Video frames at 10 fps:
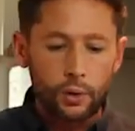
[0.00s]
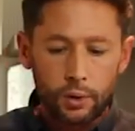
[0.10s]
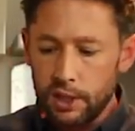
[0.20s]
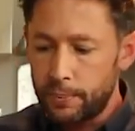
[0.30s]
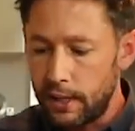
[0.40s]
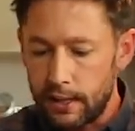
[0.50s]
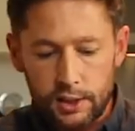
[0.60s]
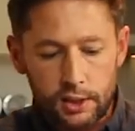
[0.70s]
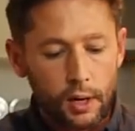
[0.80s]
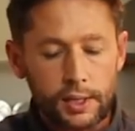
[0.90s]
Yorkshire
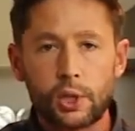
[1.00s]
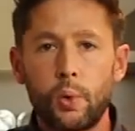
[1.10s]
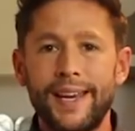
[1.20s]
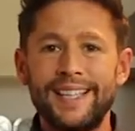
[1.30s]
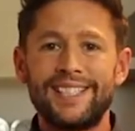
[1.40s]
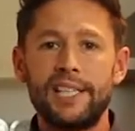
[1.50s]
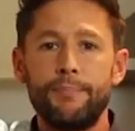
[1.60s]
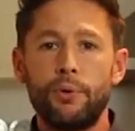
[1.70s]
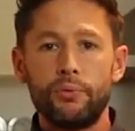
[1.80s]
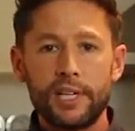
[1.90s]
puddings. Nice, quick and
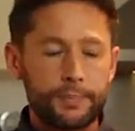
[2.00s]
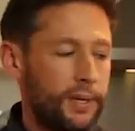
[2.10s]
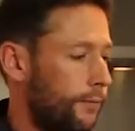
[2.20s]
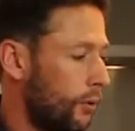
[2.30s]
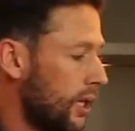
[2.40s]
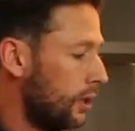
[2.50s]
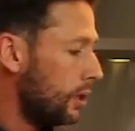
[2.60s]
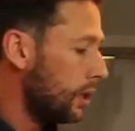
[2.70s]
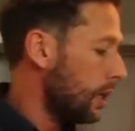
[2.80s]
simple recipe for you.